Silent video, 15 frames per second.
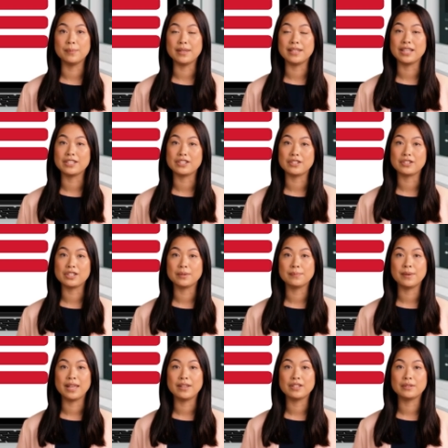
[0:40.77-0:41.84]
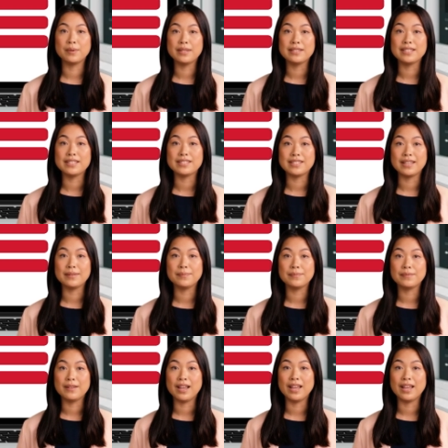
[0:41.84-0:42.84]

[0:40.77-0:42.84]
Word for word: relationship management system,